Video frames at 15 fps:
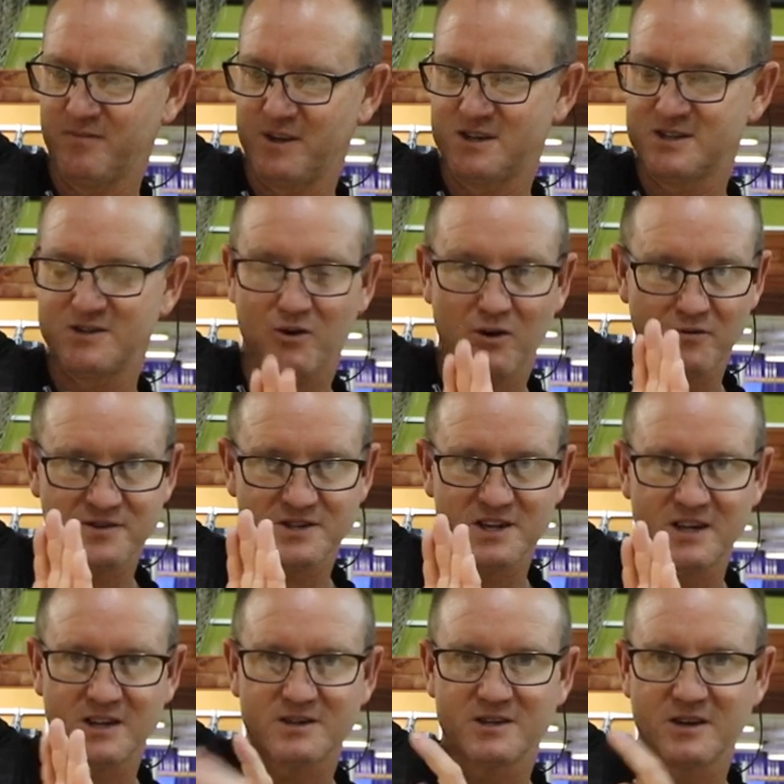It's
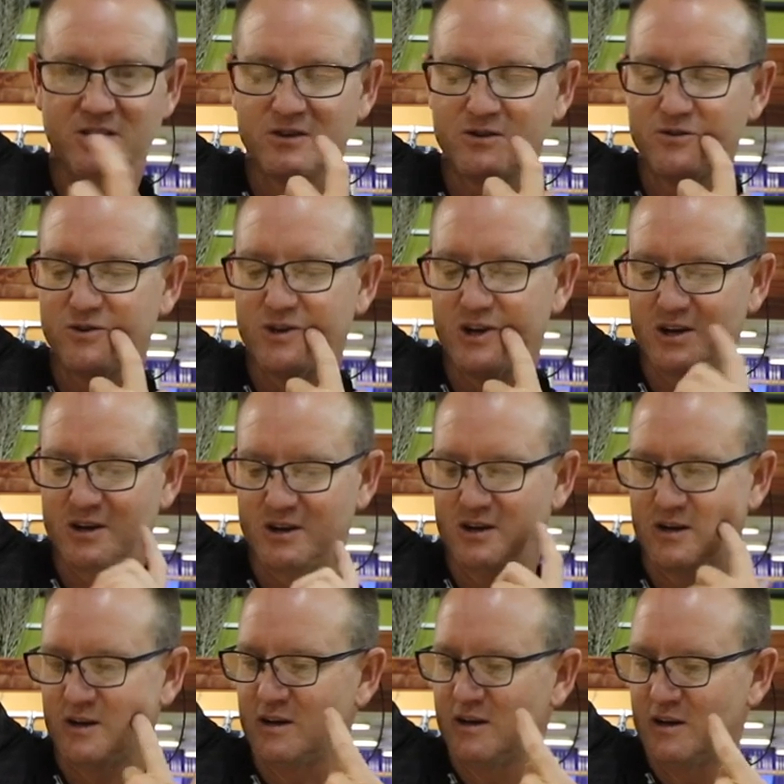offset, so you do get a